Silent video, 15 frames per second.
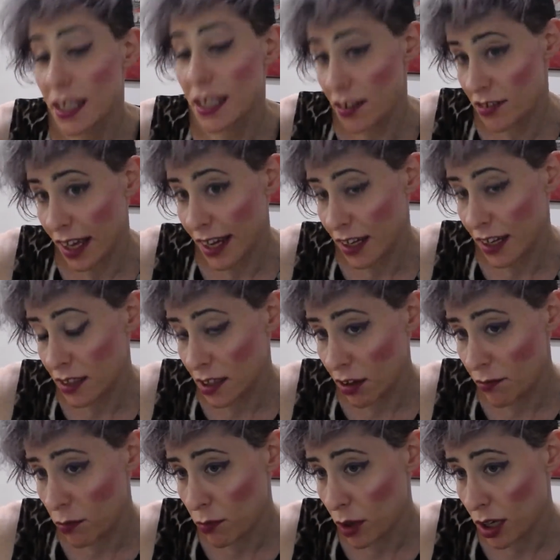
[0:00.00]
is taking a lot
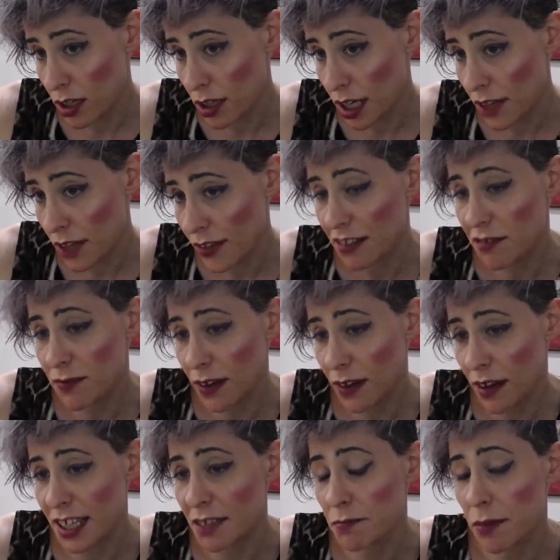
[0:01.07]
of work, and that's
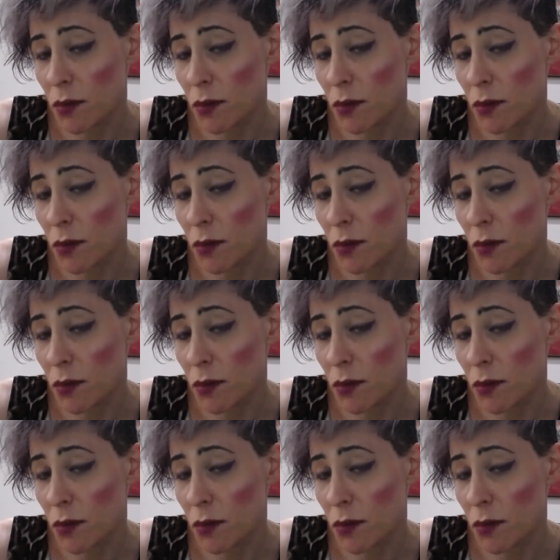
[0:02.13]
fine.